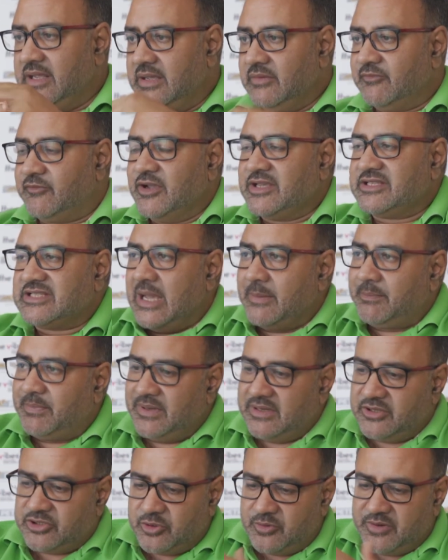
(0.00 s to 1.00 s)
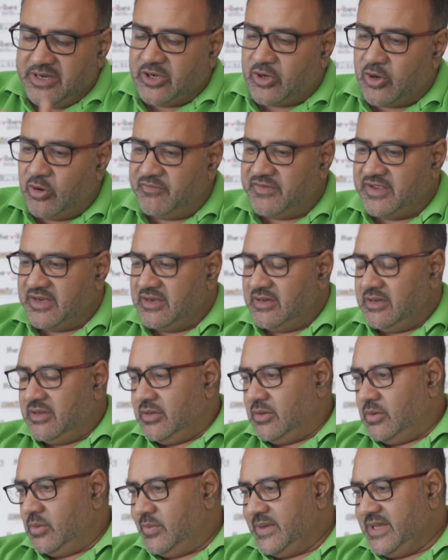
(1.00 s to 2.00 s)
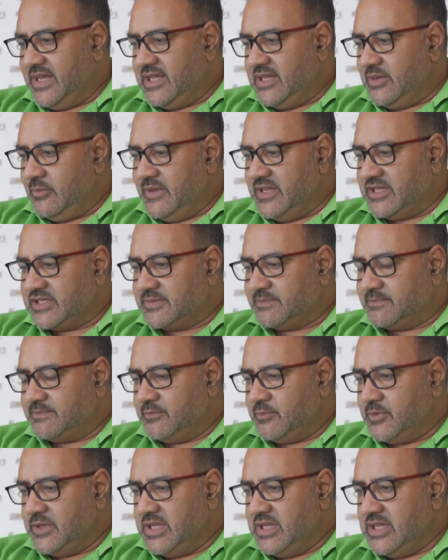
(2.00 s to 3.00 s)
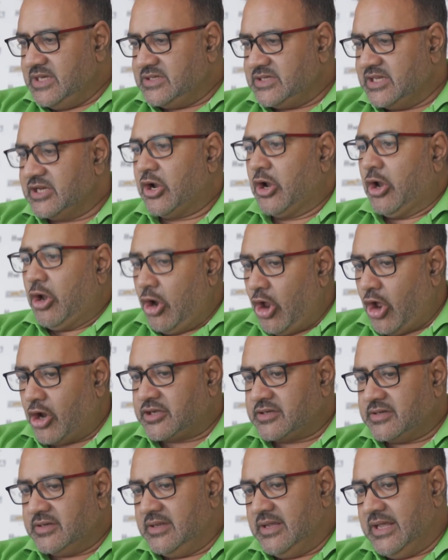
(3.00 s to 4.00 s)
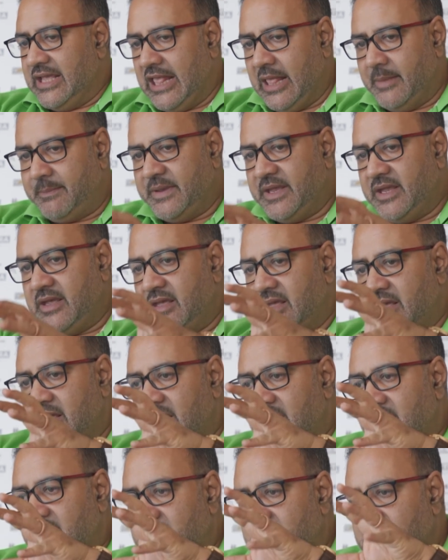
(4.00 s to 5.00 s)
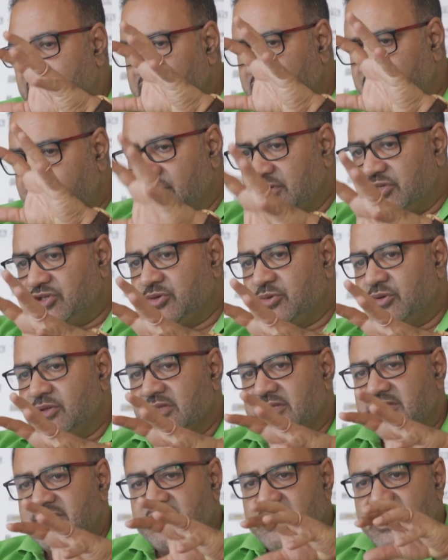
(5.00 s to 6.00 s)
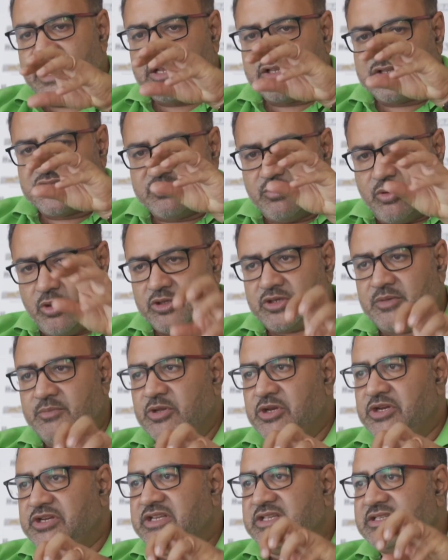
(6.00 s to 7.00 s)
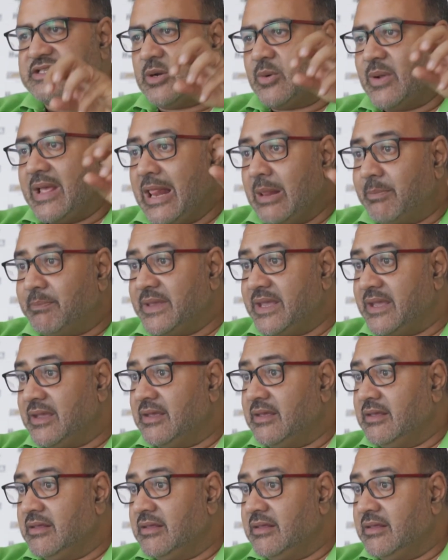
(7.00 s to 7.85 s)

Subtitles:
For example, during COVID, we did a lot helping individuals and small communities that were helping